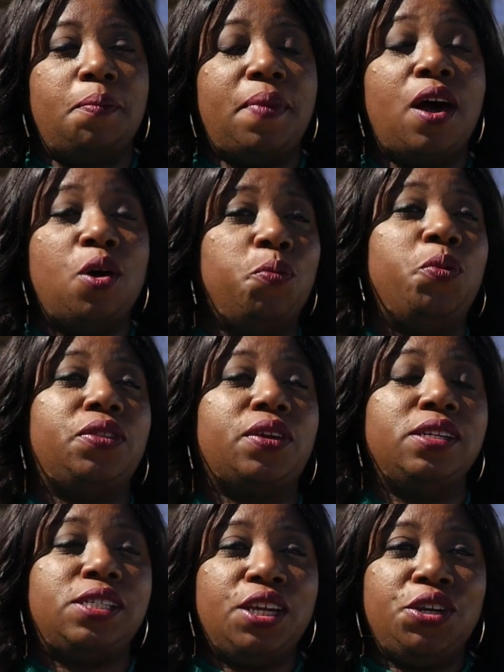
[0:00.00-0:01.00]
help with
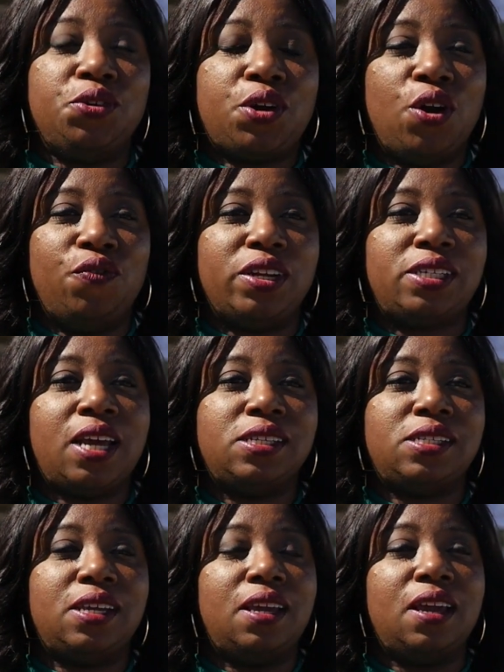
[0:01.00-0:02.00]
continued COVID
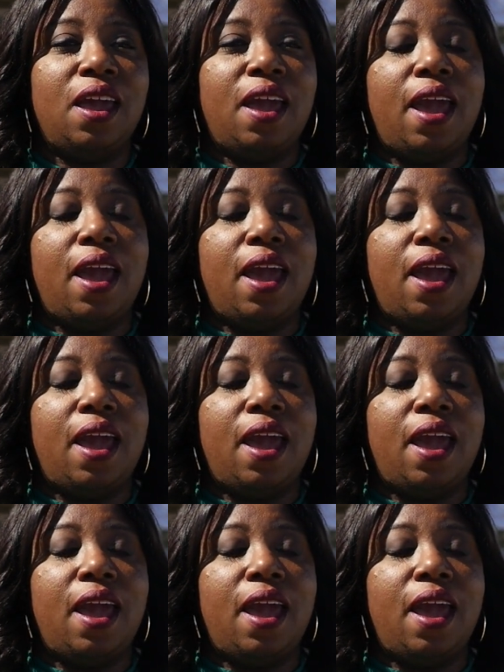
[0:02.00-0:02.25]
testing,